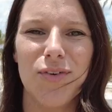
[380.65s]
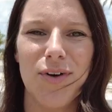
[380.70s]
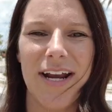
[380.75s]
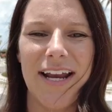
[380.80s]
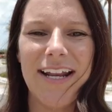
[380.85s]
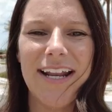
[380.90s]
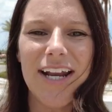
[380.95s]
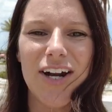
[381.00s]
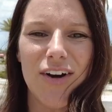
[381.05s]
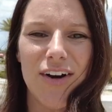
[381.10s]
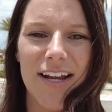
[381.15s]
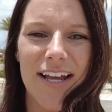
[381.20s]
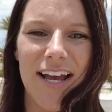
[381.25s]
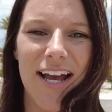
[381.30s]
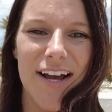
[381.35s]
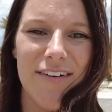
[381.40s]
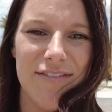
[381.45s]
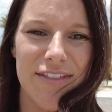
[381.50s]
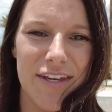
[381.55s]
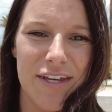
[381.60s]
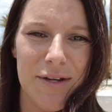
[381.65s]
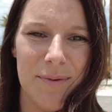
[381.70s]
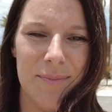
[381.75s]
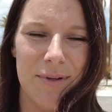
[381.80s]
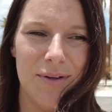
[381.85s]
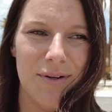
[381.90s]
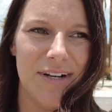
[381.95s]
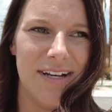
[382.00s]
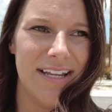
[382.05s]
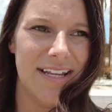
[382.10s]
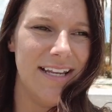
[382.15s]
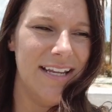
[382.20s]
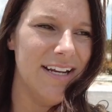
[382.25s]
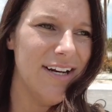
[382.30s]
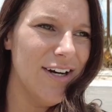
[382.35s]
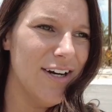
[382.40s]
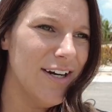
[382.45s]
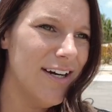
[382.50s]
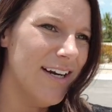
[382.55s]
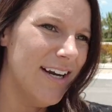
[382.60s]
great area of the community
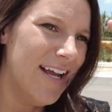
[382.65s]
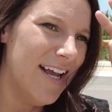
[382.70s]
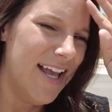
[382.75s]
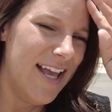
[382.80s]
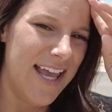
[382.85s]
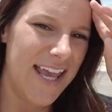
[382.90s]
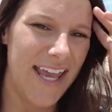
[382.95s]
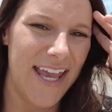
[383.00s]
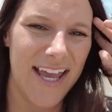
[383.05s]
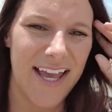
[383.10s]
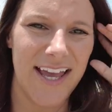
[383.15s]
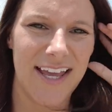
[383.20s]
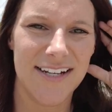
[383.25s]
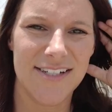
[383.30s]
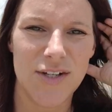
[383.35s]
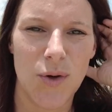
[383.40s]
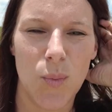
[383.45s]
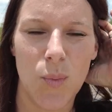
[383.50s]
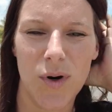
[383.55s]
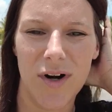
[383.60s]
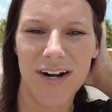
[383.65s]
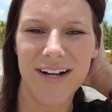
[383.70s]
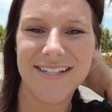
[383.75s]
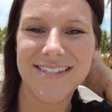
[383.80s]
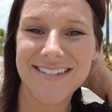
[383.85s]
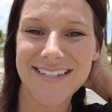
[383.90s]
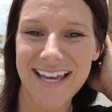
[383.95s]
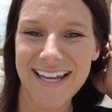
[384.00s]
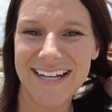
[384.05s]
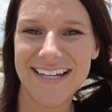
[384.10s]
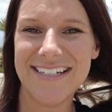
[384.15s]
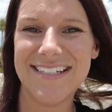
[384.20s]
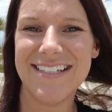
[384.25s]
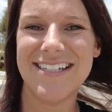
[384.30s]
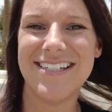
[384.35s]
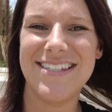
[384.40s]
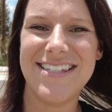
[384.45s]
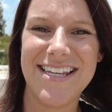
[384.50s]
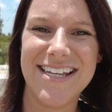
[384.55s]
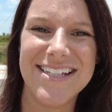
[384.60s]
here, and we're excited
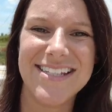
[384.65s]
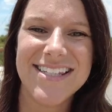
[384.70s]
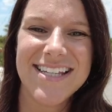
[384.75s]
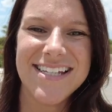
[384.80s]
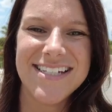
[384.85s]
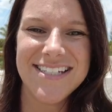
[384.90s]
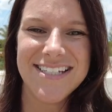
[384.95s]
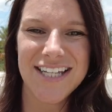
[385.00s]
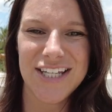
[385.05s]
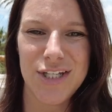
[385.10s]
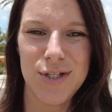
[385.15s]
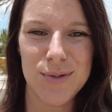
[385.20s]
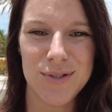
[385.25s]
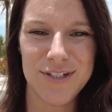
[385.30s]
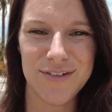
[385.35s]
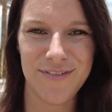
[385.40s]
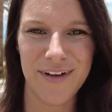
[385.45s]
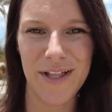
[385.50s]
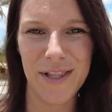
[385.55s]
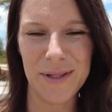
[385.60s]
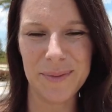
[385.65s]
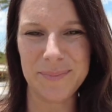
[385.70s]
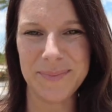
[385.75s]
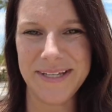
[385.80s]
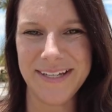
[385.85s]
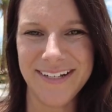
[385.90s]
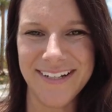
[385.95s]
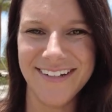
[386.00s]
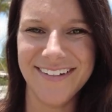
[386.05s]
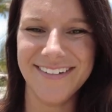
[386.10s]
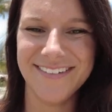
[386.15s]
to see its continued development.